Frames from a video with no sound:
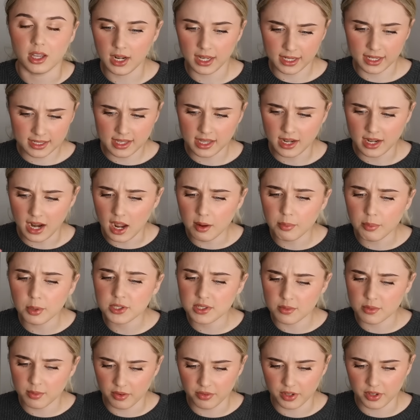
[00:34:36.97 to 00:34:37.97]
Like I said, I
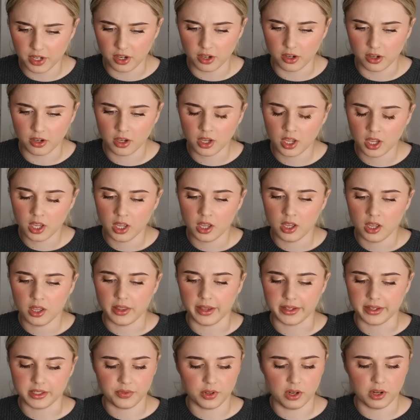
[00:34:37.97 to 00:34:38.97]
posted my video
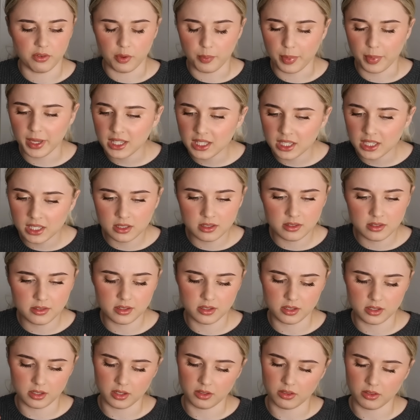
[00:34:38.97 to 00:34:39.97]
that is full of
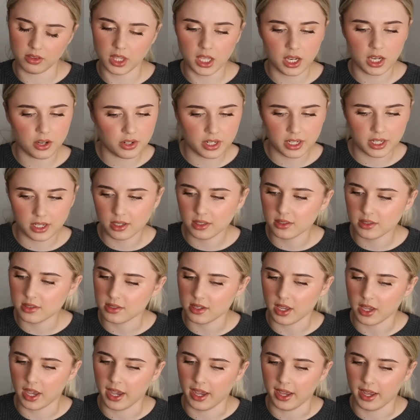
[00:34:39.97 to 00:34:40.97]
opinions,
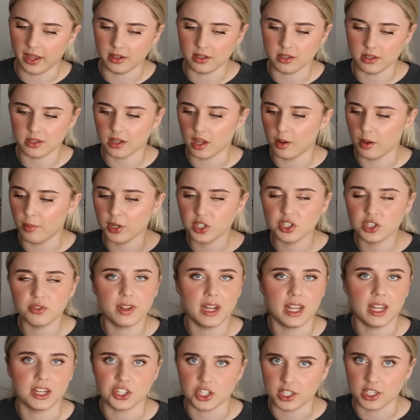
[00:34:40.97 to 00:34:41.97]
theories, and a bunch of
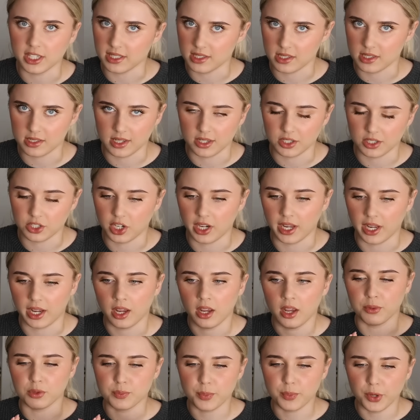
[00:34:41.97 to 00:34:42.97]
allegedlies, essentially.
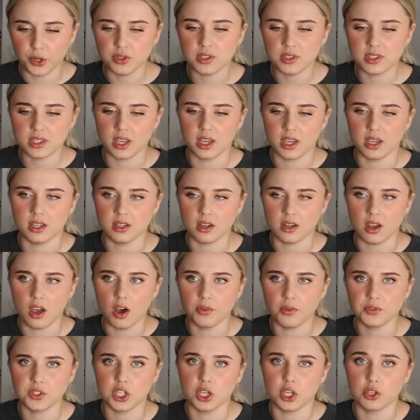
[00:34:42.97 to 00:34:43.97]
It was posted
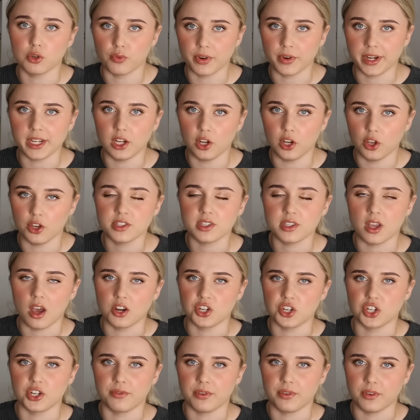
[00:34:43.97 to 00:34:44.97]
after you had already lost
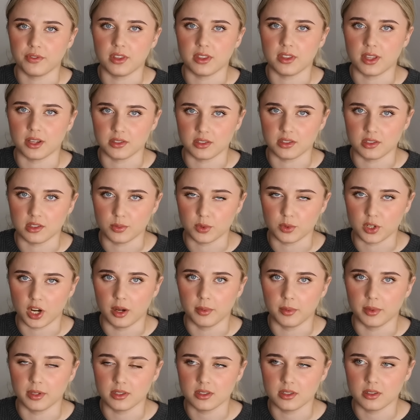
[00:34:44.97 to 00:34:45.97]
150,000
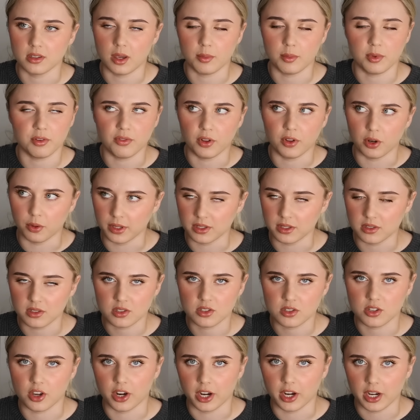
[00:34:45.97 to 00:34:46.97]
subscribers. I mean, followers,
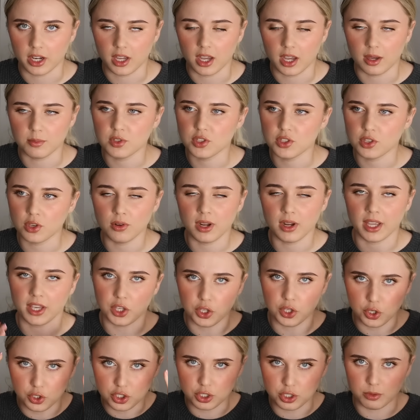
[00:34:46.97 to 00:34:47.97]
sorry. I'm so,
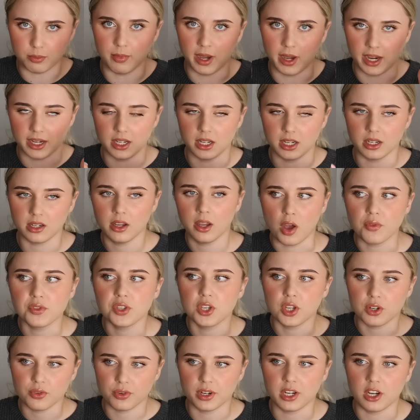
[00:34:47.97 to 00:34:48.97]
like, YouTube-minded.
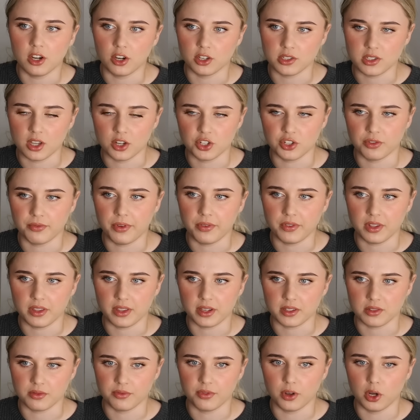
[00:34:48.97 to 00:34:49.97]
After you had already lost
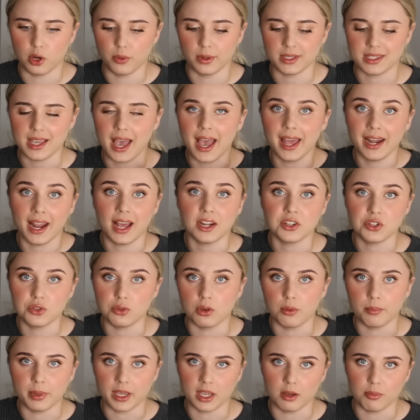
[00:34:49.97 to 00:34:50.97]
150,000 followers and had to
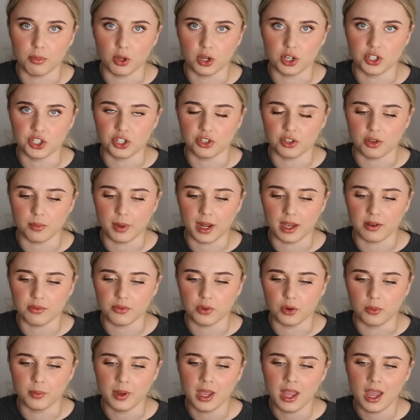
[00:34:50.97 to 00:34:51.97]
do a big apology on your
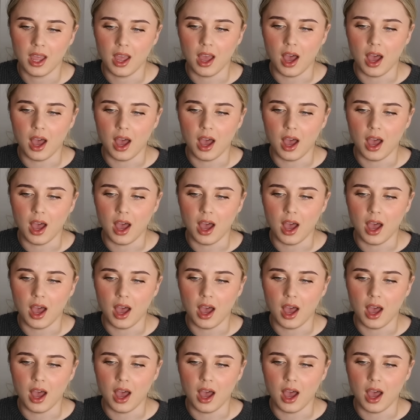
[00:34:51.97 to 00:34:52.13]
platform.